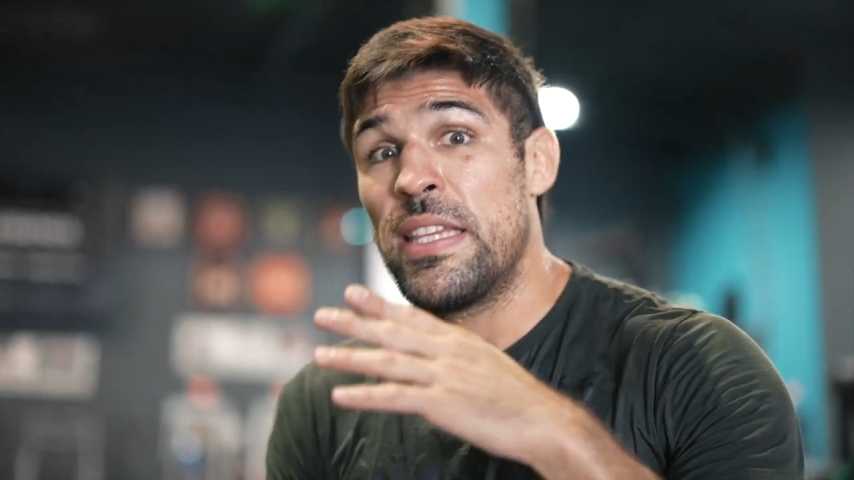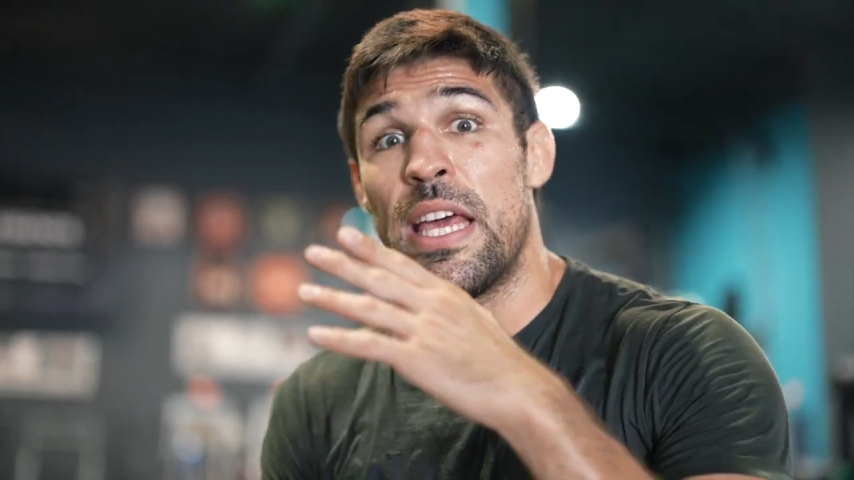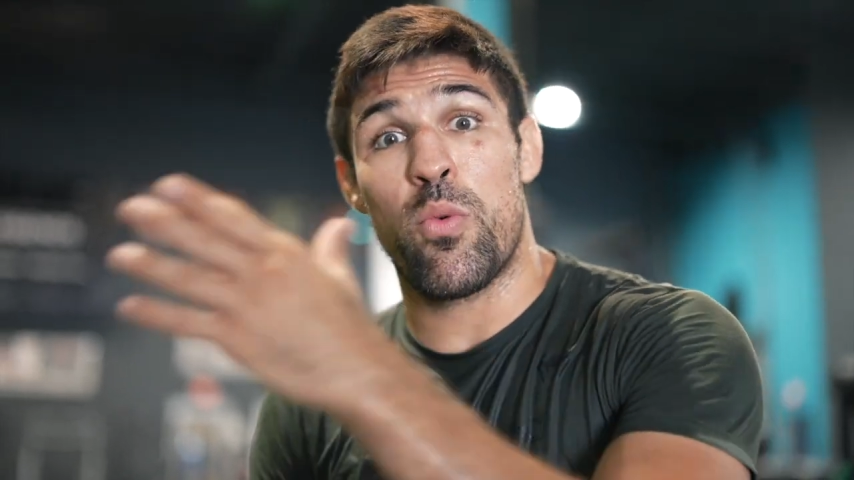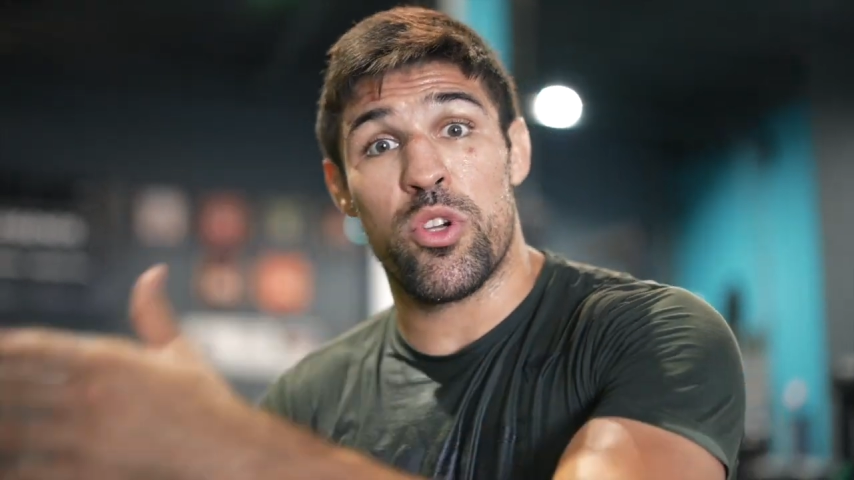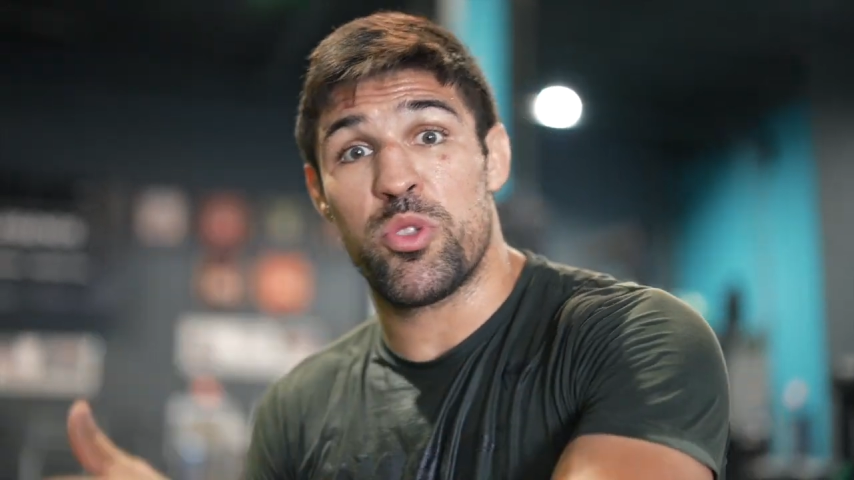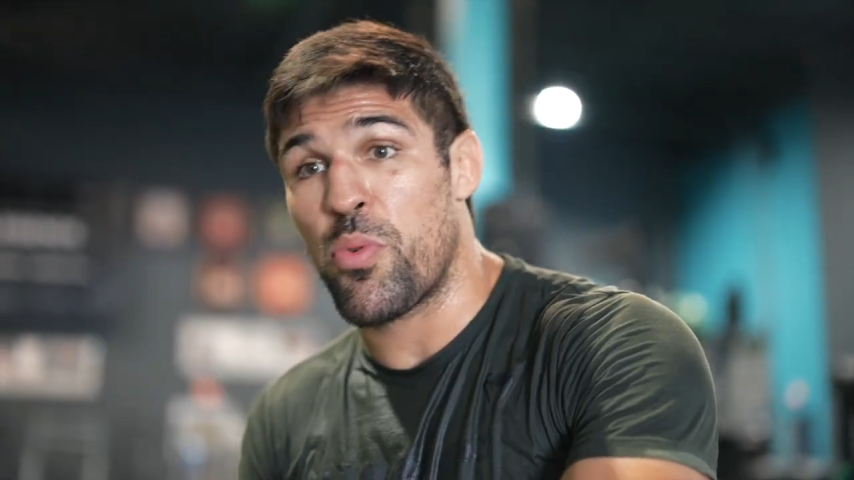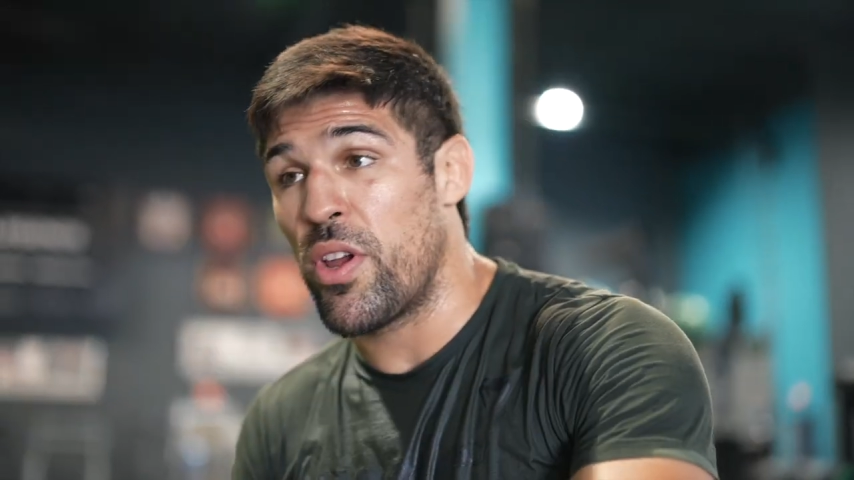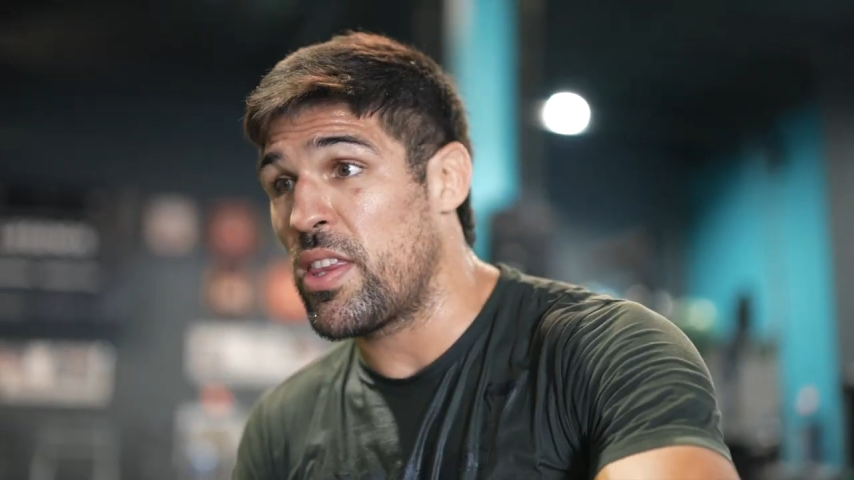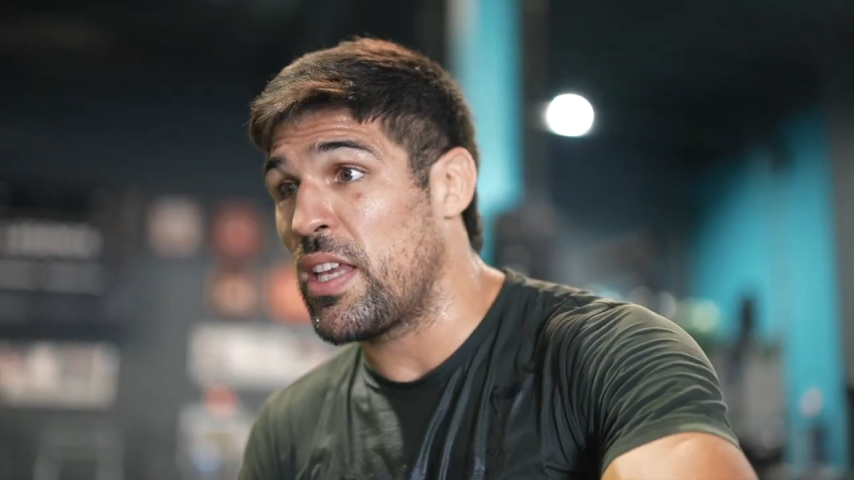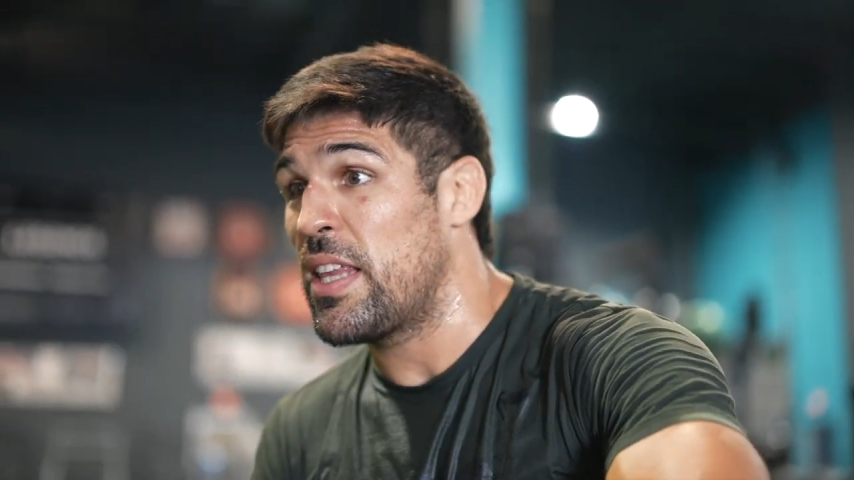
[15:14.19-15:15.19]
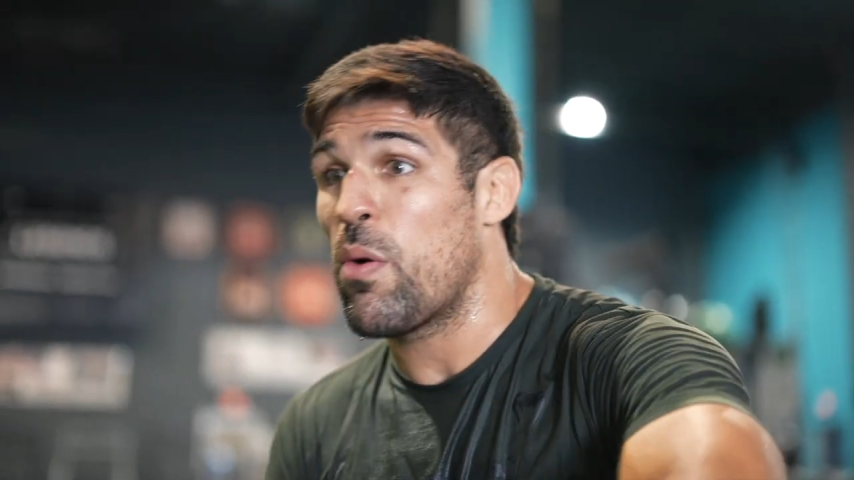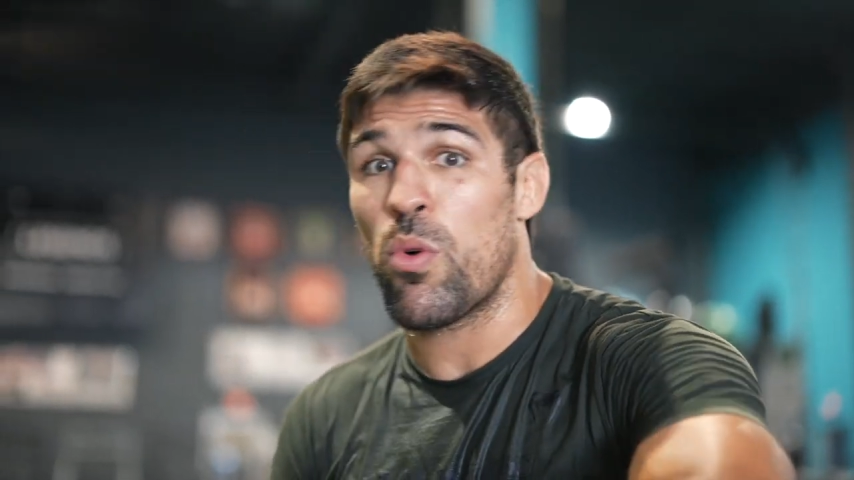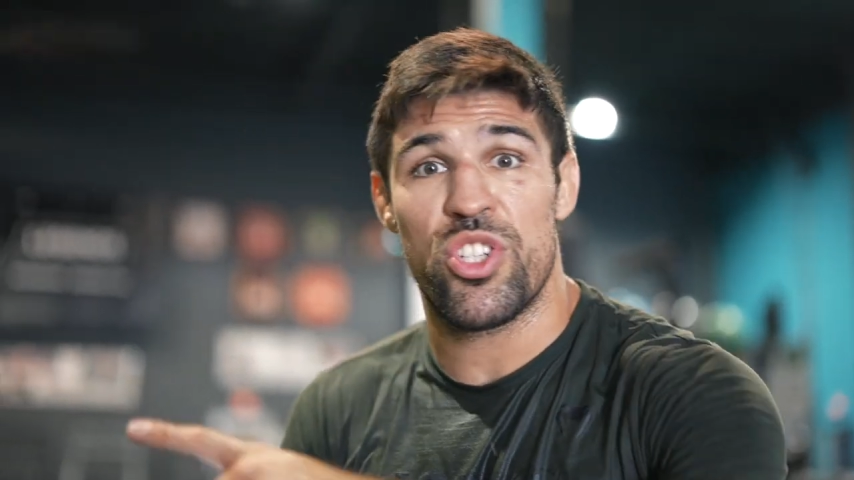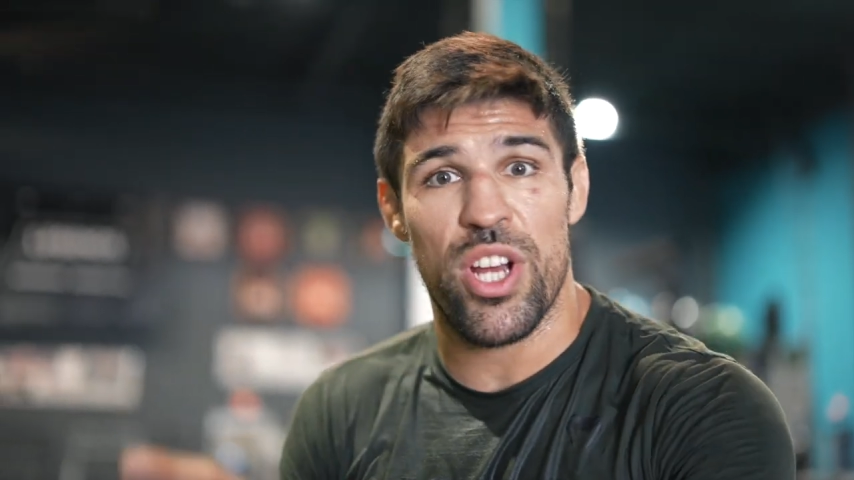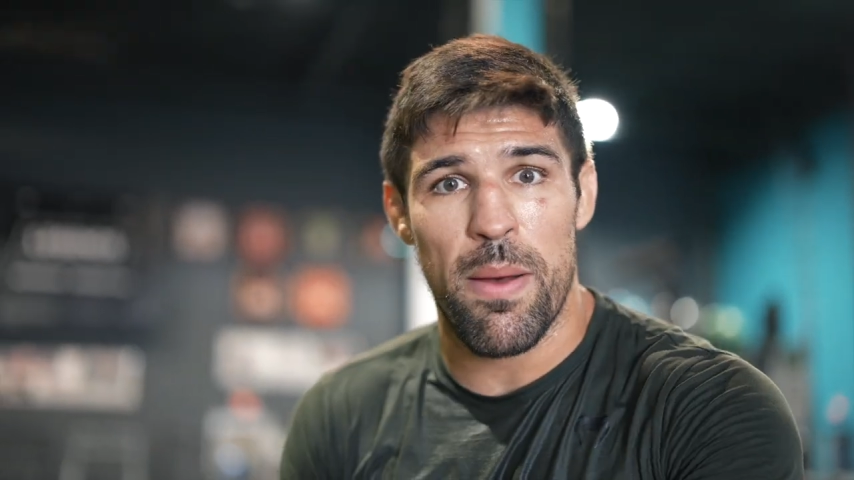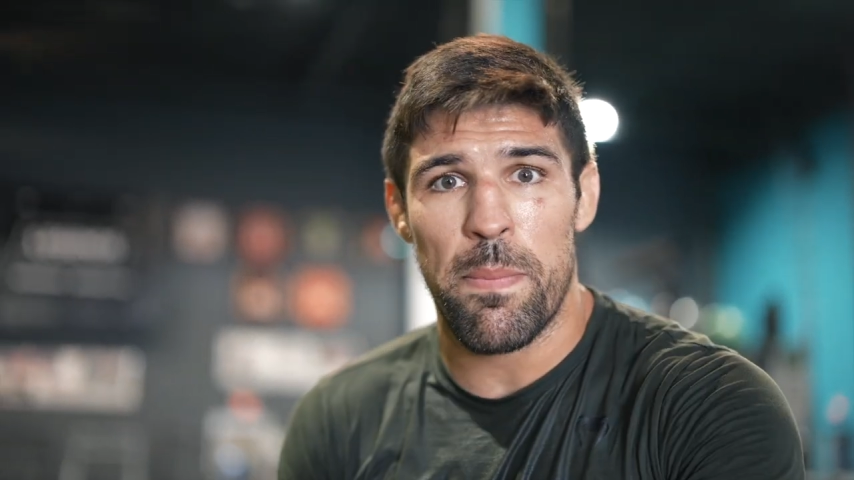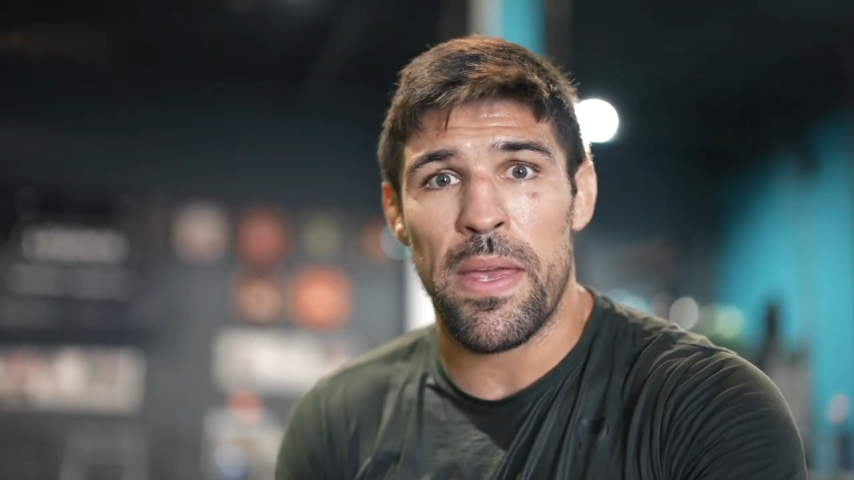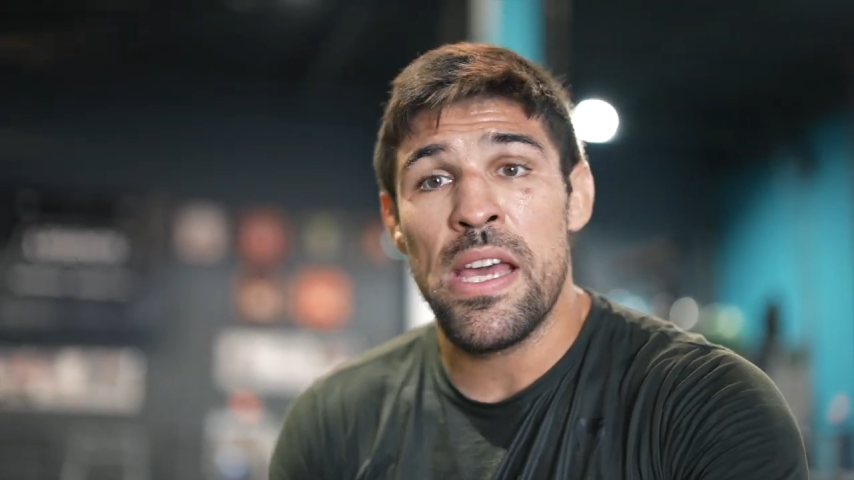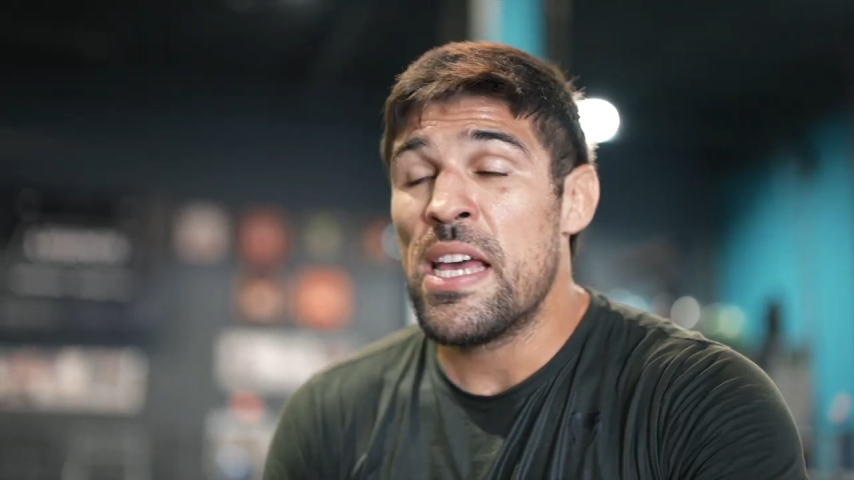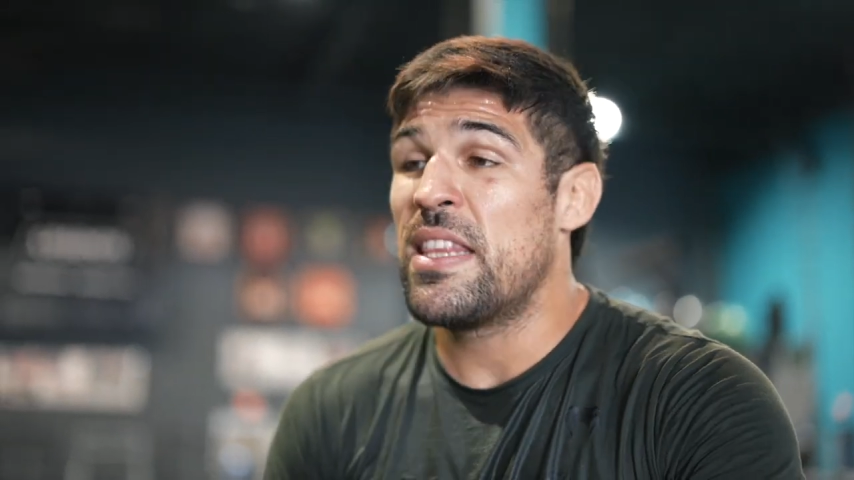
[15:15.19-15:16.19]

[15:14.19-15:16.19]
then we're sprinting, then we're jumping,